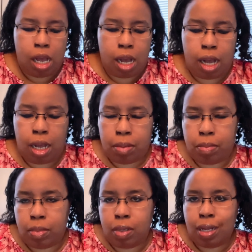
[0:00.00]

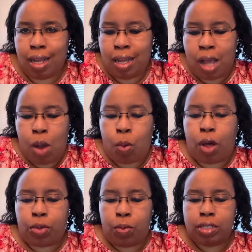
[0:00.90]
Well,
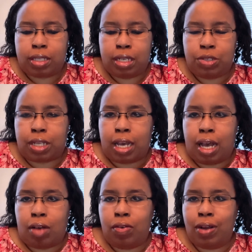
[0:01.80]
the ones they used to
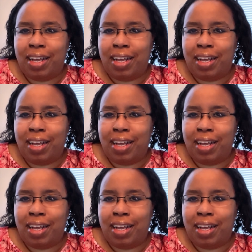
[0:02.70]
have.